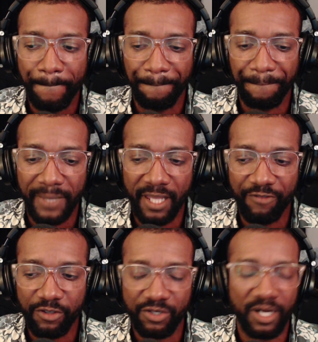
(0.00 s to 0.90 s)
if you're
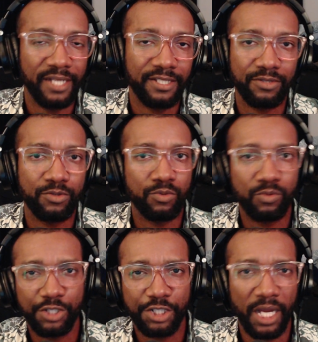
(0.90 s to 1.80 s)
trying to
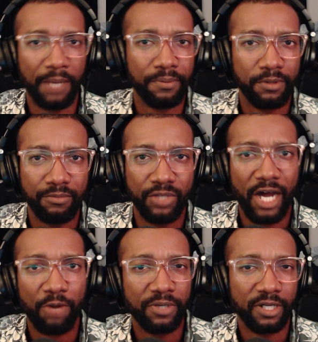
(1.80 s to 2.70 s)
shape the
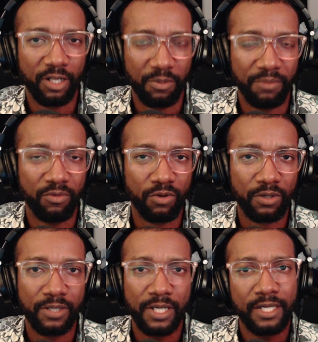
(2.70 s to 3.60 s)
output a little bit more,
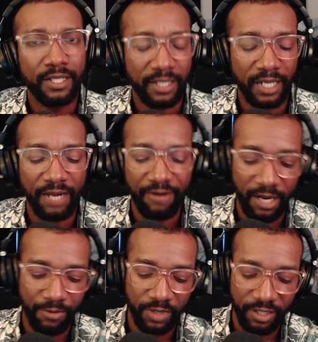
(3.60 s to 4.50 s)
then I
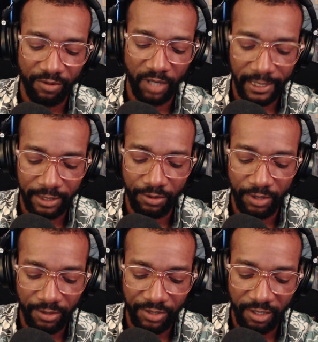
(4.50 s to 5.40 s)
really liked
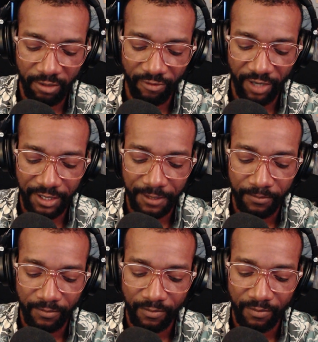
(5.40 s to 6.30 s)
Udio's interface.
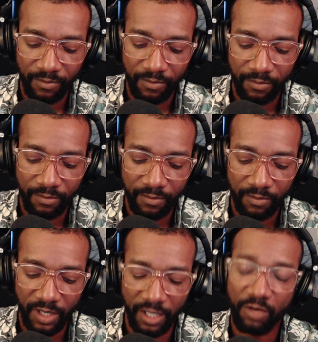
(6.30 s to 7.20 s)

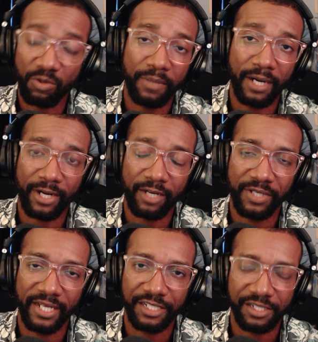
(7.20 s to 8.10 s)
Another one of my
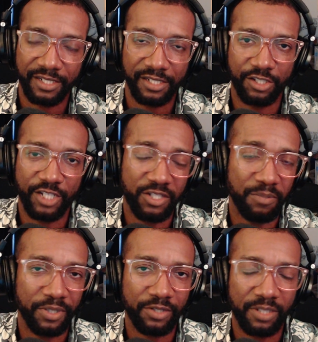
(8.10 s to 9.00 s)
recommendations is just to
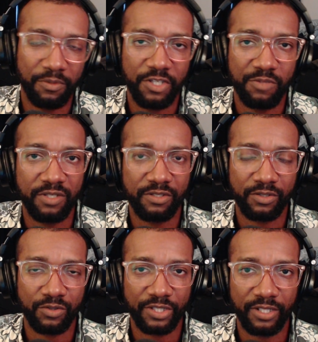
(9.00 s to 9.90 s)
build some of these musical
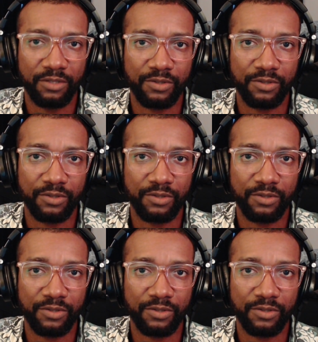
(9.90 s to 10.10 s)
skills.